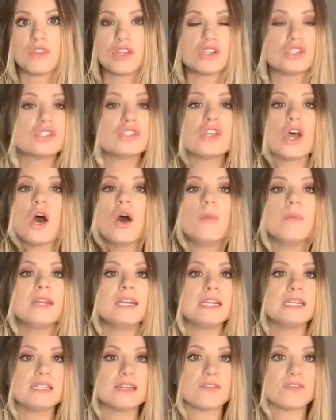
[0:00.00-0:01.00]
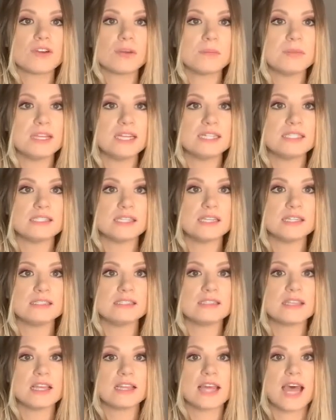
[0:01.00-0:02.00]
There's so many different
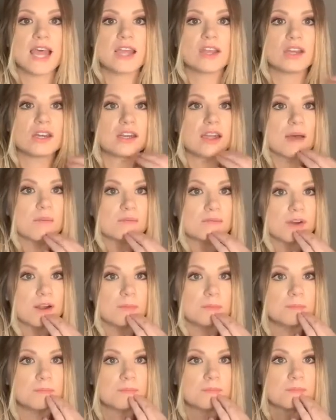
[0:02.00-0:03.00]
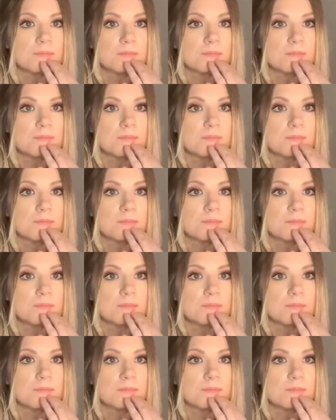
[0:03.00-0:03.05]
places that could come from.